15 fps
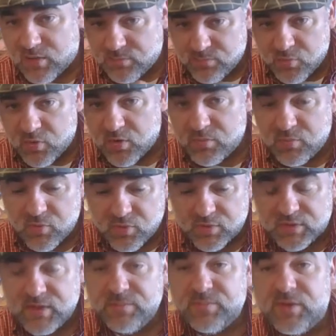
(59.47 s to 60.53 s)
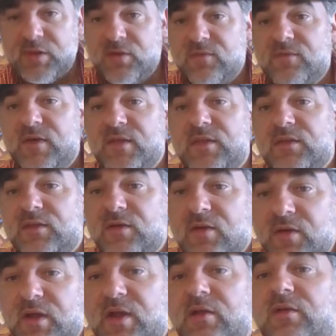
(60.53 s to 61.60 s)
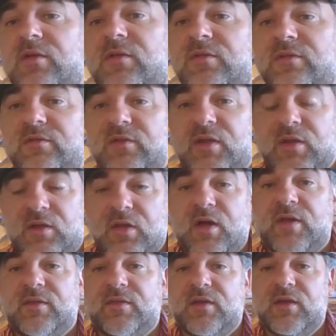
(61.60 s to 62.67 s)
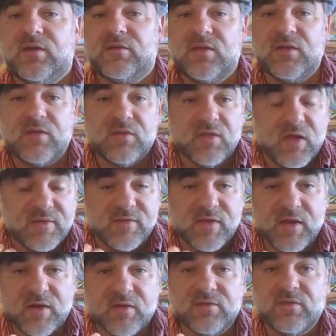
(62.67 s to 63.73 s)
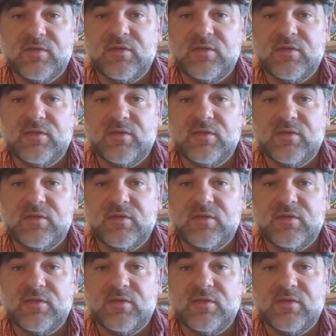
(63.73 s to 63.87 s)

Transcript: more and more deeply, you find that there are errors in a lot of things, and a lot of errors in